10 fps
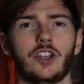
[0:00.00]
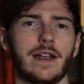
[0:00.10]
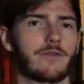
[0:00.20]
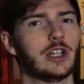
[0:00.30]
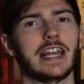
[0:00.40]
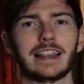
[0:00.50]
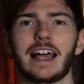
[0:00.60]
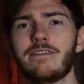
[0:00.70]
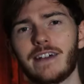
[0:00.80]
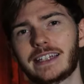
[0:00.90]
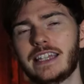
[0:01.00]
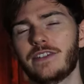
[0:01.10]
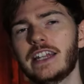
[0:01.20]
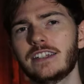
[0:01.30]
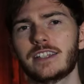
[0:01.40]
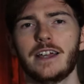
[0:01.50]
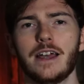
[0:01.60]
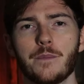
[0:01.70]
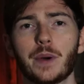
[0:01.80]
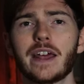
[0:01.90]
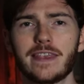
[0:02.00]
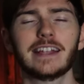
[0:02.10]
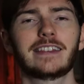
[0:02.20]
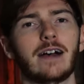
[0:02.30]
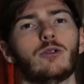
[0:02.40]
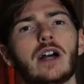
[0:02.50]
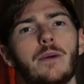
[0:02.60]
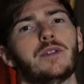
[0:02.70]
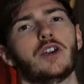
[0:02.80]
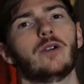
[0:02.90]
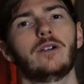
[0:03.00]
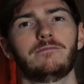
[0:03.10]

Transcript: your everyday life activities. But I think that will come too.